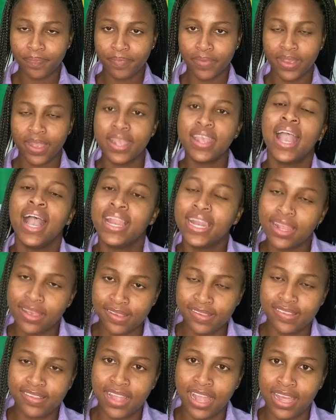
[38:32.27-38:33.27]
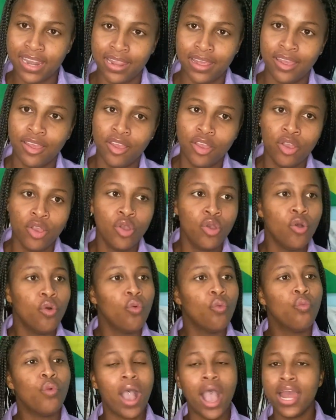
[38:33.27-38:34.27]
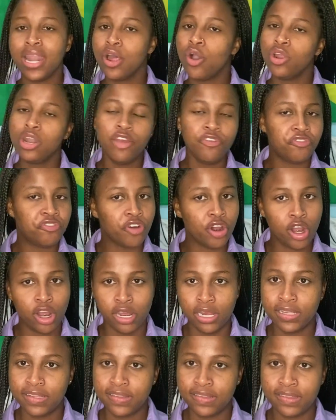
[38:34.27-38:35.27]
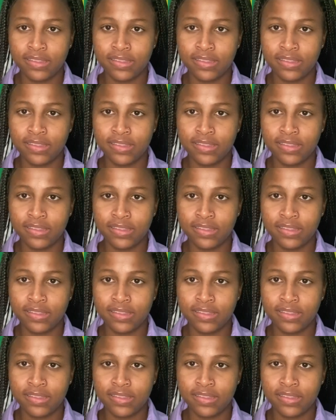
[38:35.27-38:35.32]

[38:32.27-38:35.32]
You understand? I done the first,